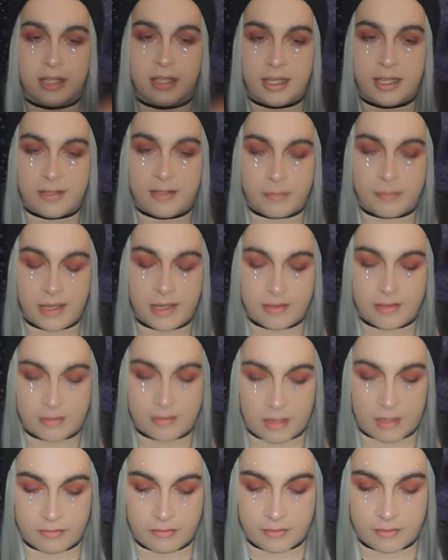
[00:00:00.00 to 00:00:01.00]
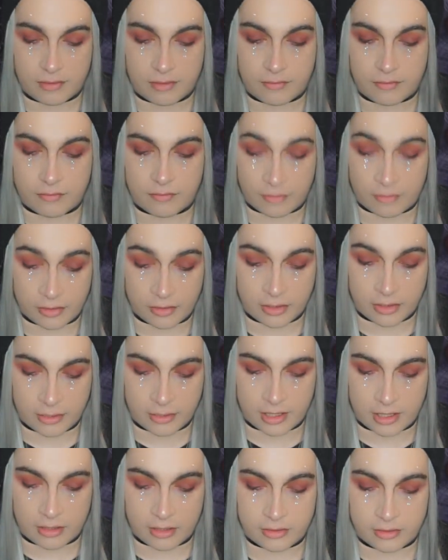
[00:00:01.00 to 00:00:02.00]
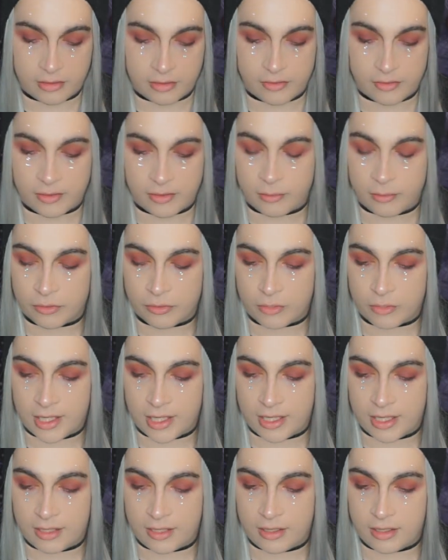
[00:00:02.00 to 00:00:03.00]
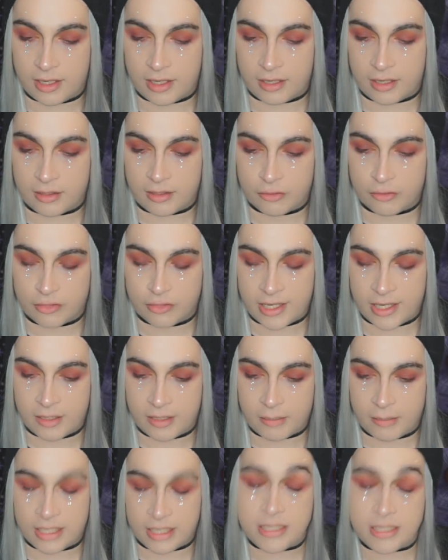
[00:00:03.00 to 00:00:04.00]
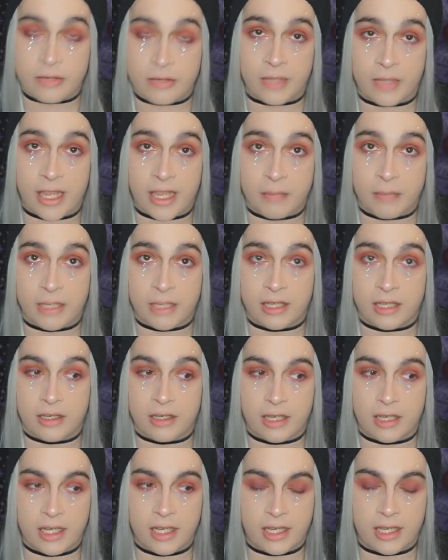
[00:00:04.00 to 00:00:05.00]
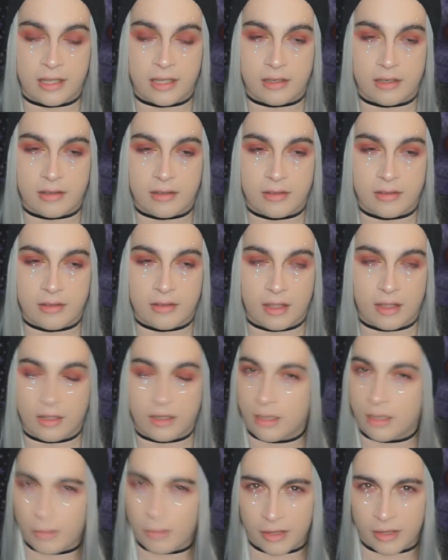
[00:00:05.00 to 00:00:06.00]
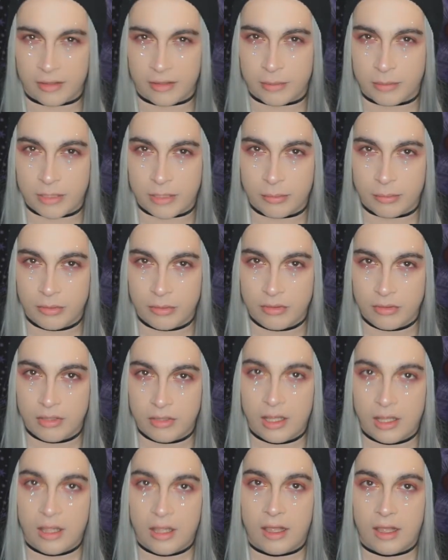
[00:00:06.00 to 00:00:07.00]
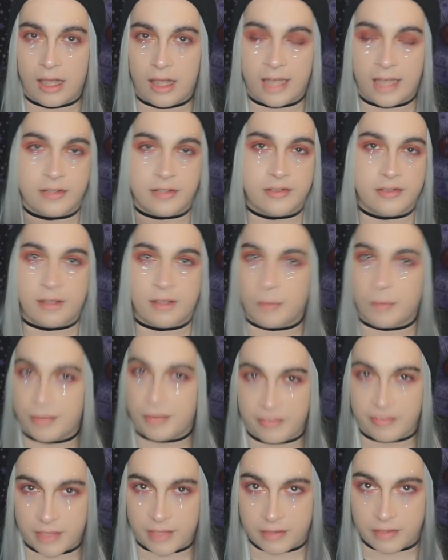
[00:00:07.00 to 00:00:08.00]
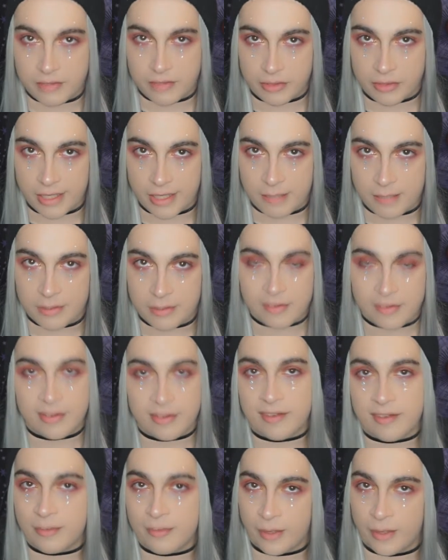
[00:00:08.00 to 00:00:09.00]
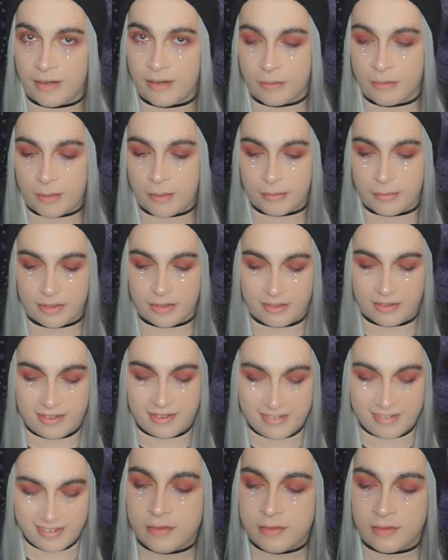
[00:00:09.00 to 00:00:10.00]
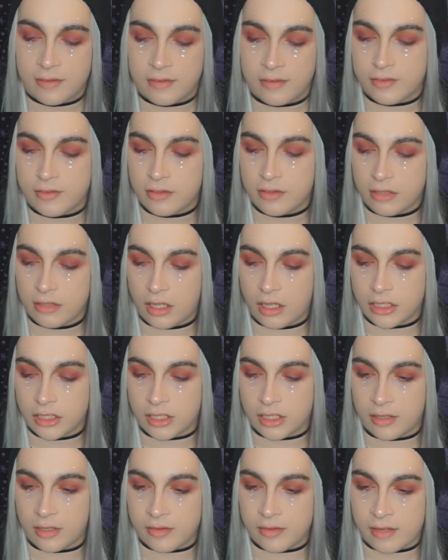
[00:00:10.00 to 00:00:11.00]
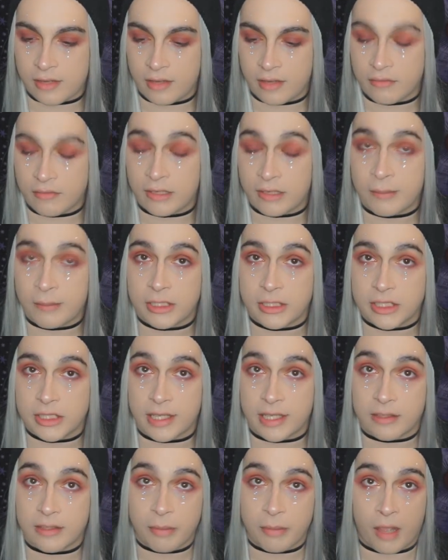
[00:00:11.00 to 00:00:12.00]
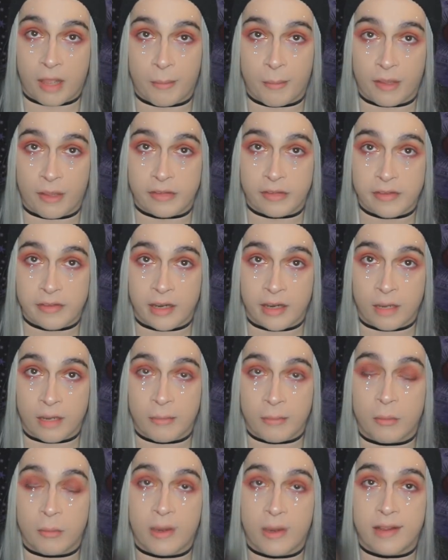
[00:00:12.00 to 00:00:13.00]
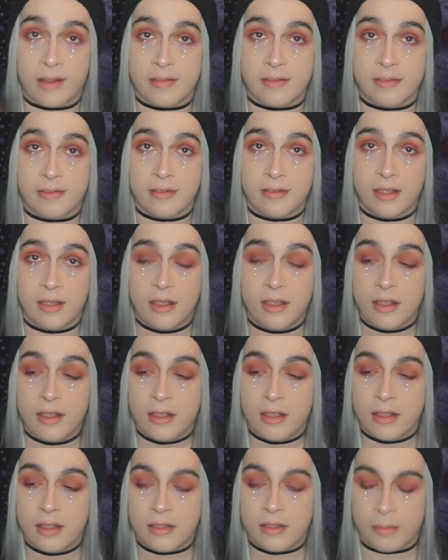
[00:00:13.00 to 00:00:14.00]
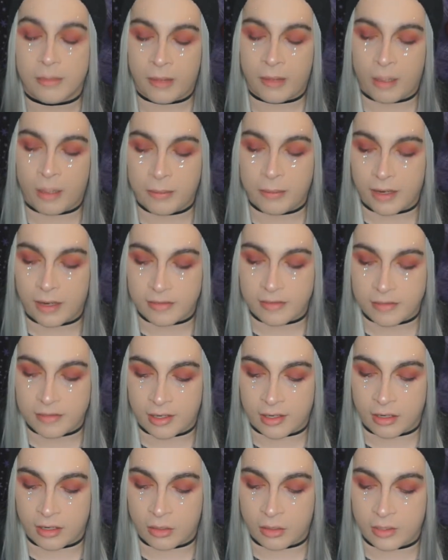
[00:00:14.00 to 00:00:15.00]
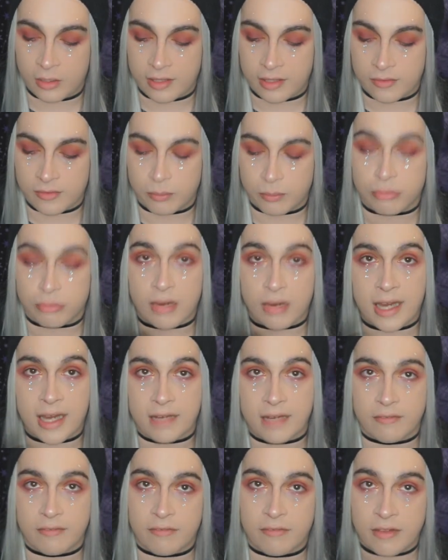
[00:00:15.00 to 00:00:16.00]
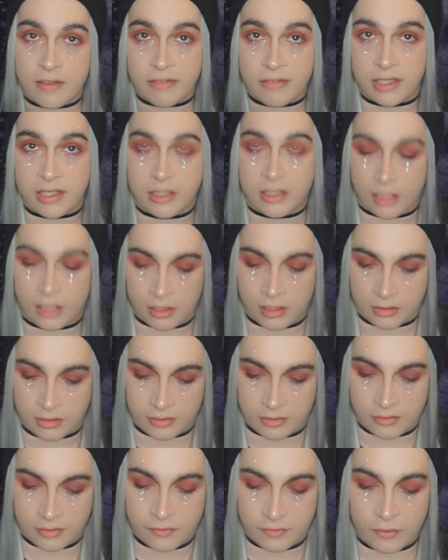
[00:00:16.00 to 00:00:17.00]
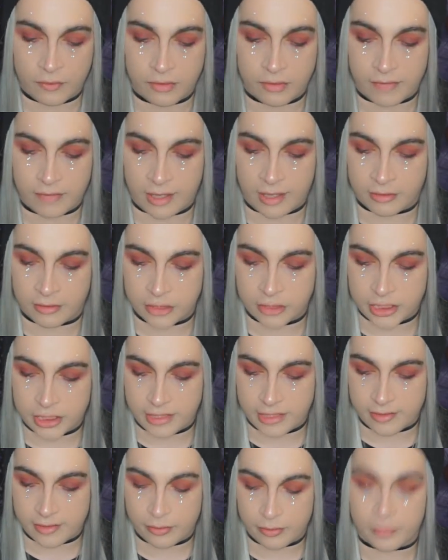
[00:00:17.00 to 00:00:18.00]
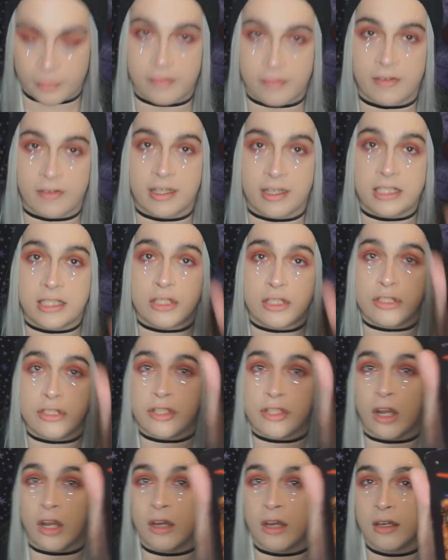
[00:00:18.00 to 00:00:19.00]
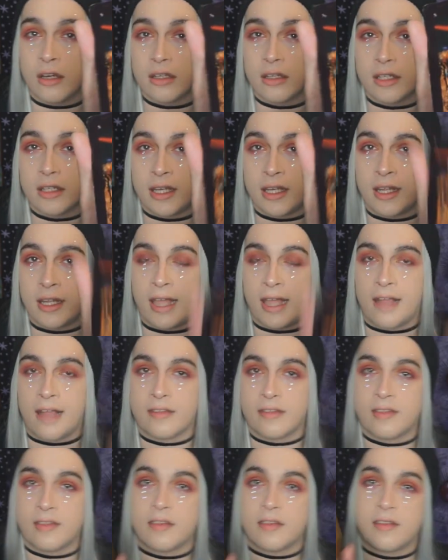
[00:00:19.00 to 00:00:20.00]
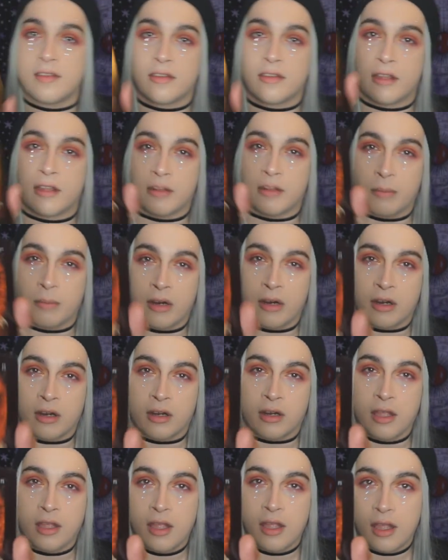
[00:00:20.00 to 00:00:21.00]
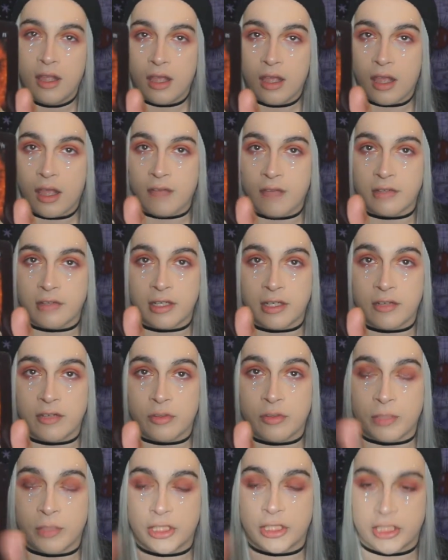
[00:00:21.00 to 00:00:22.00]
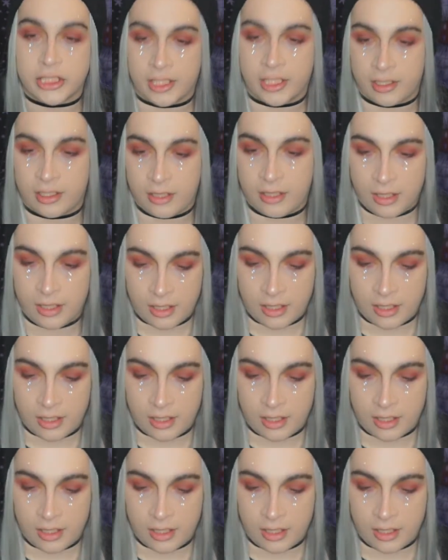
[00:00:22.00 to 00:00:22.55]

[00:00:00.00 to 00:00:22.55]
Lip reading: It's based off of Vertigo characters, and it was written and created by Neil Gaiman and a couple other people. I'm a big fan of Neil Gaiman, so that's the one I remember. It's a collage art style, very much like the Popgoth Tarot, but whereas the Popgoth Tarot is bright, vivid colors, full of energy, this one's very dark, and it accesses another part of your intuition.